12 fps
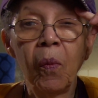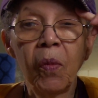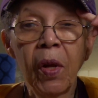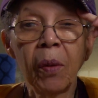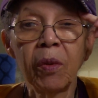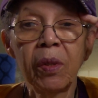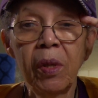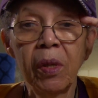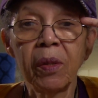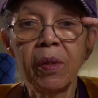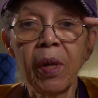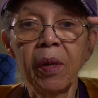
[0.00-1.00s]
that was
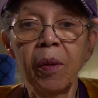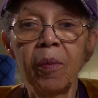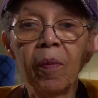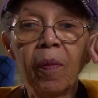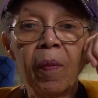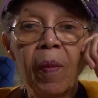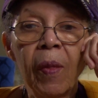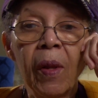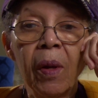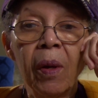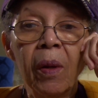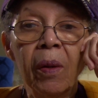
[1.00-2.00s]
hearsay.
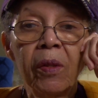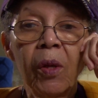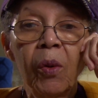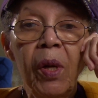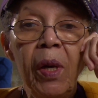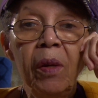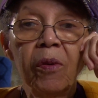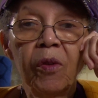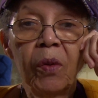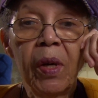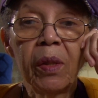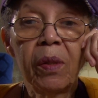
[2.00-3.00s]
So he
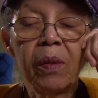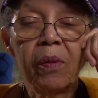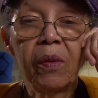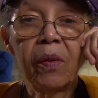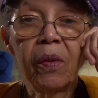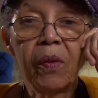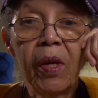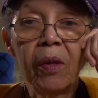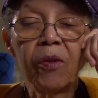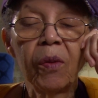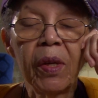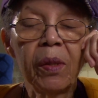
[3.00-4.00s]
addressed
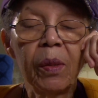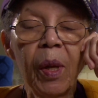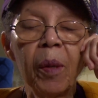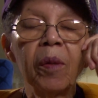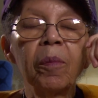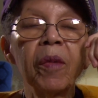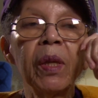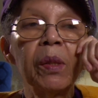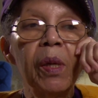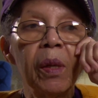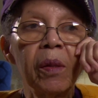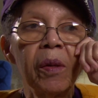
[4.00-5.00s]
that by
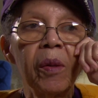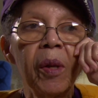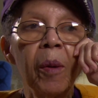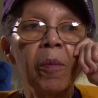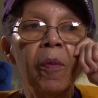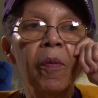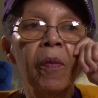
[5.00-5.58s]
telling them,